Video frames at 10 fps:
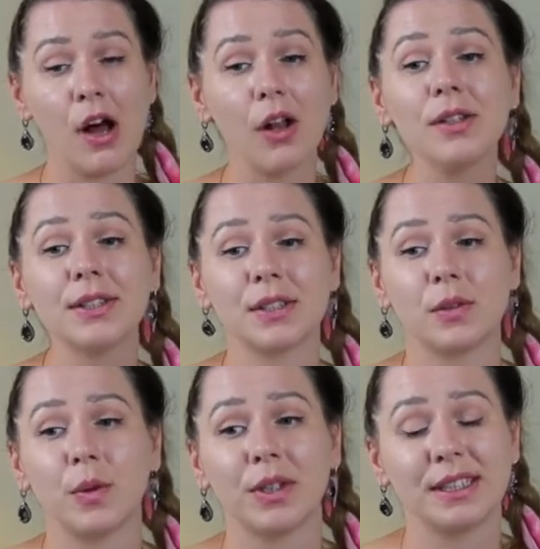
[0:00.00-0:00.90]

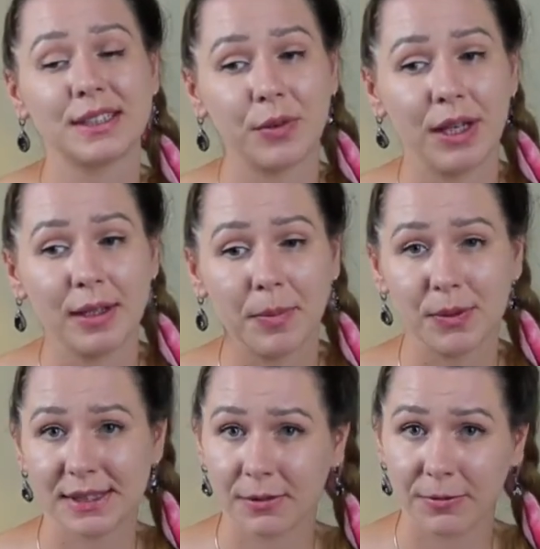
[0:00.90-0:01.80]
also what is great
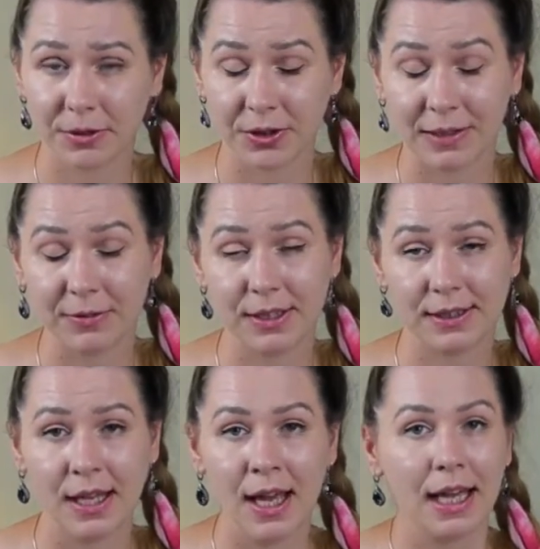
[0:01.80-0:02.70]
about self-photography,
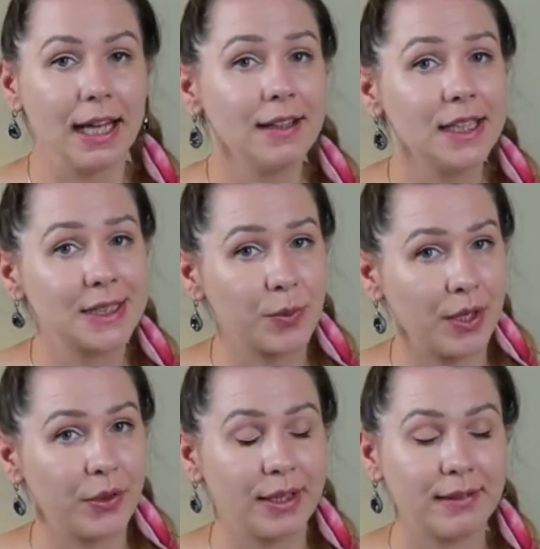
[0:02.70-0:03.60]
that in this
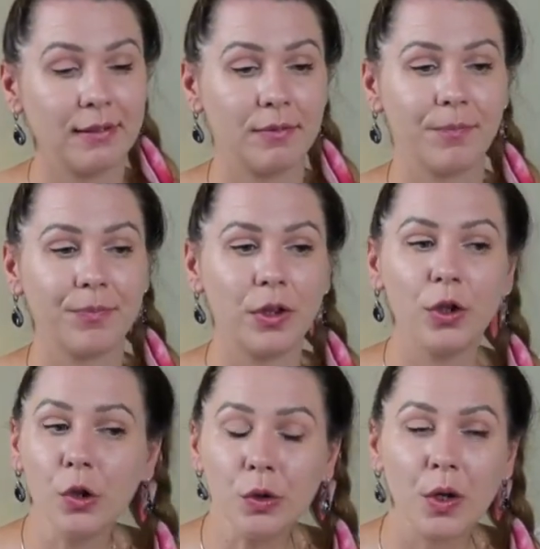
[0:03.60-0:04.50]
way you can,
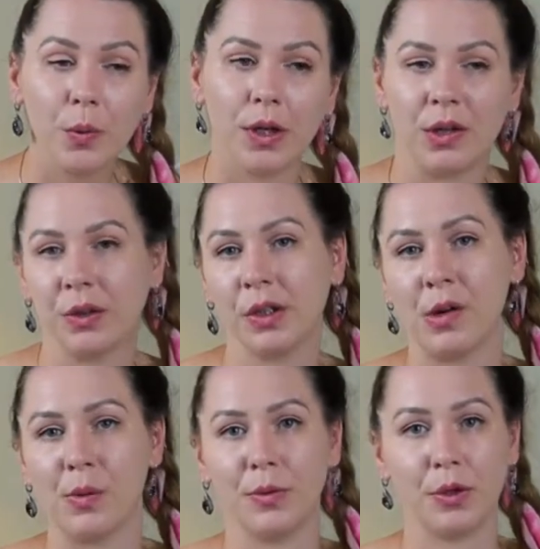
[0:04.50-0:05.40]
you know
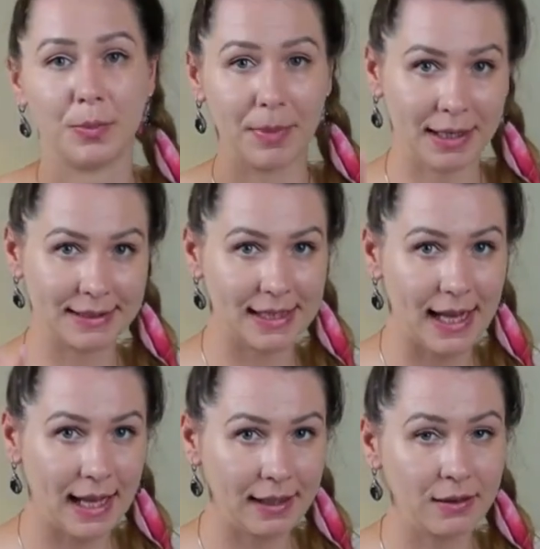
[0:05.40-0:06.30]
your best
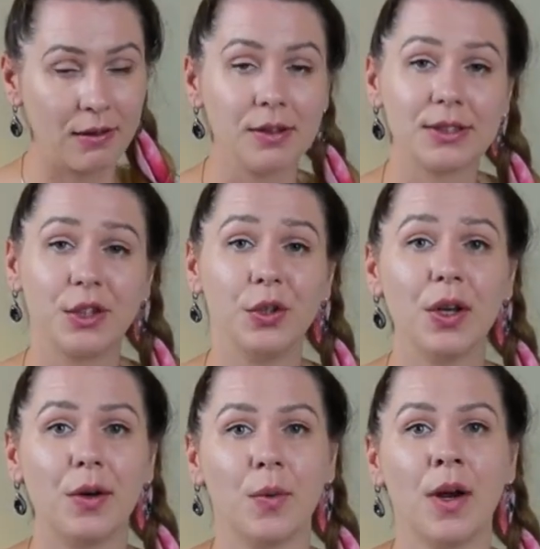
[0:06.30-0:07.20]
angles, you
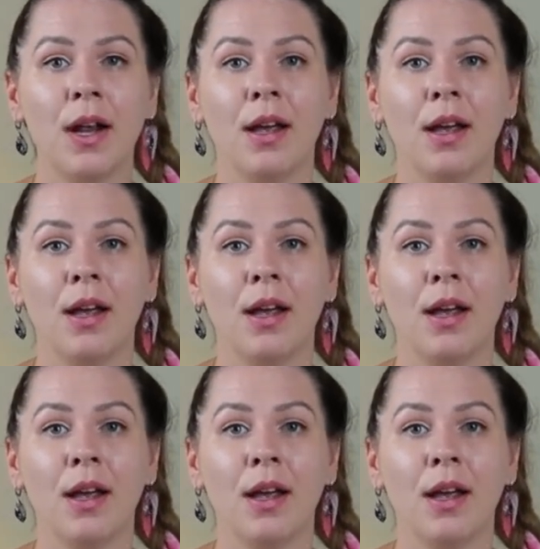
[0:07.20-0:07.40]
know